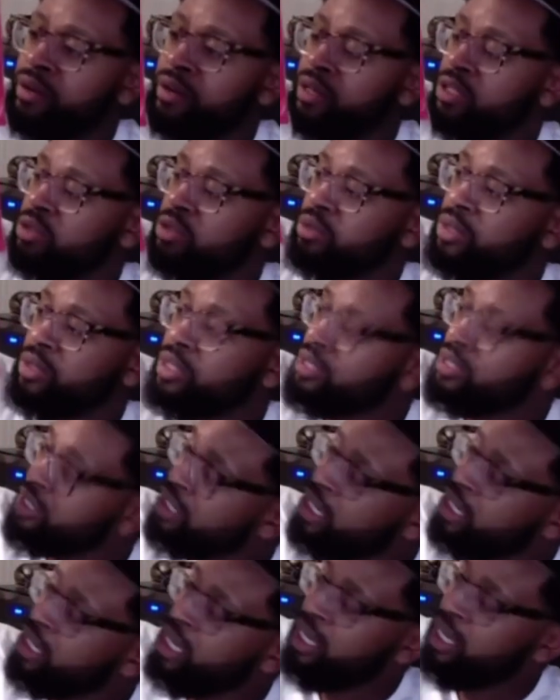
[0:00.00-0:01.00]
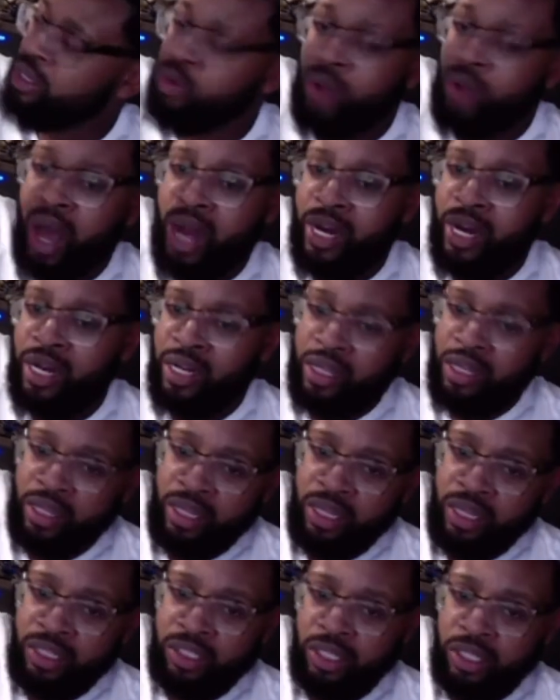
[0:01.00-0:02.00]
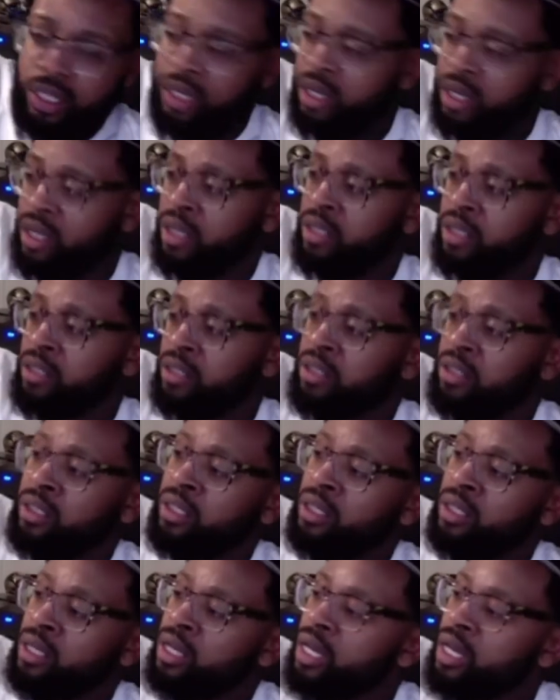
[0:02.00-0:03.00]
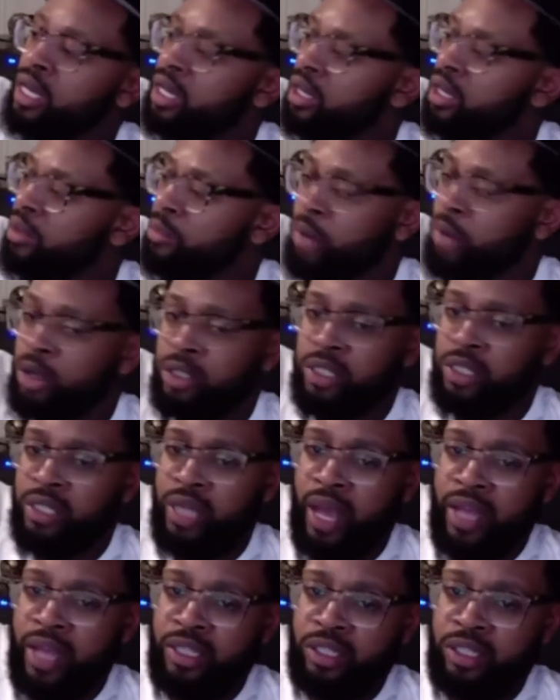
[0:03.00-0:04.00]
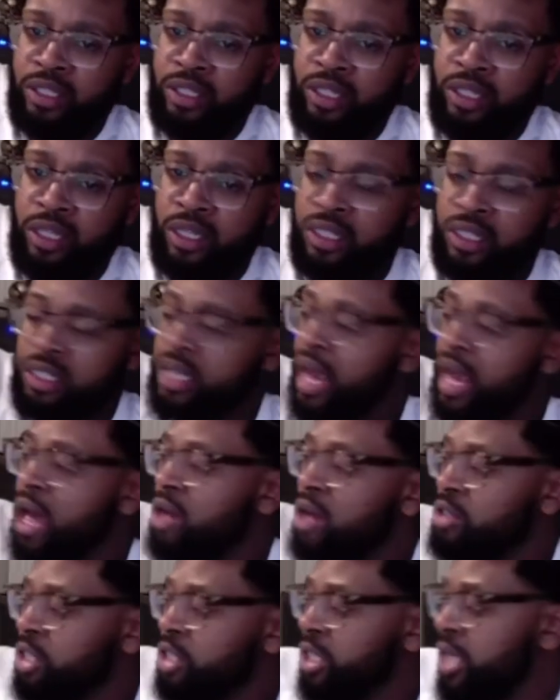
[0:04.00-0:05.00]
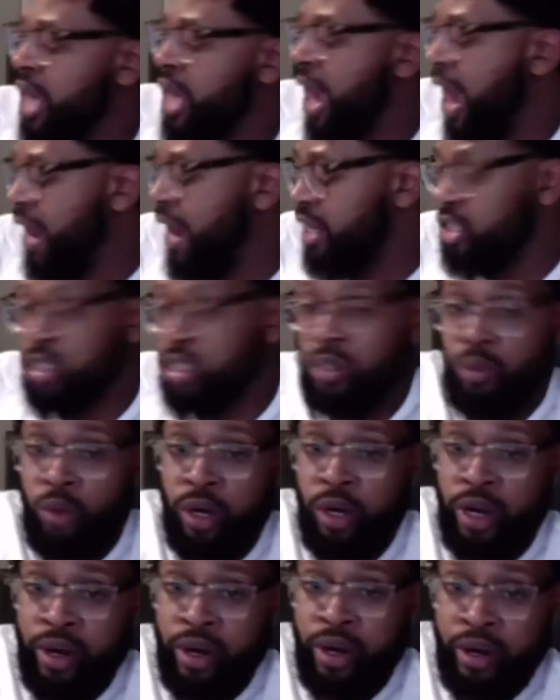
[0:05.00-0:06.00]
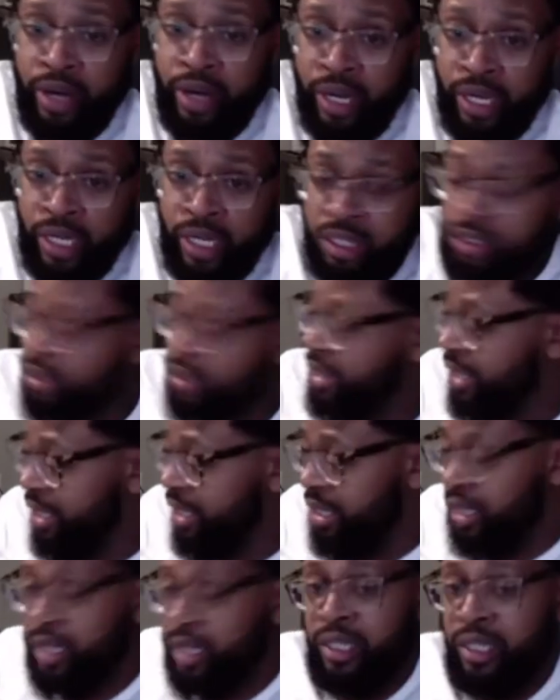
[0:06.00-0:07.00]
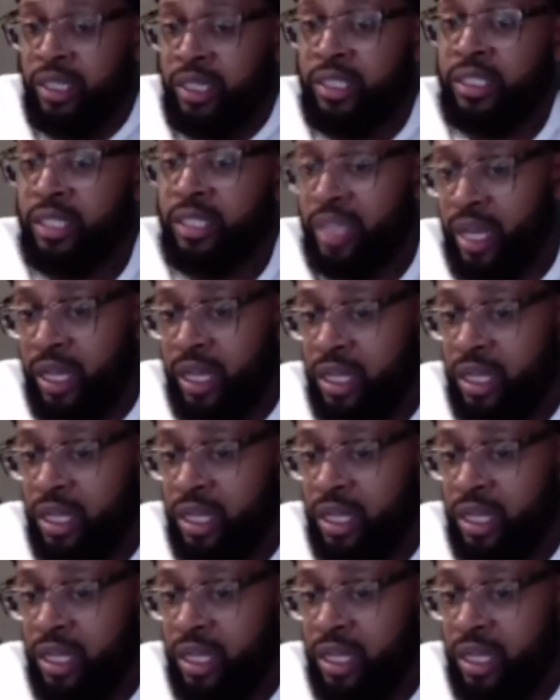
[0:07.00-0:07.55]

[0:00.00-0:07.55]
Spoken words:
This was you got any of these in your merchandise and your nostalgia in your attic somewhere, and these are in good condition yet.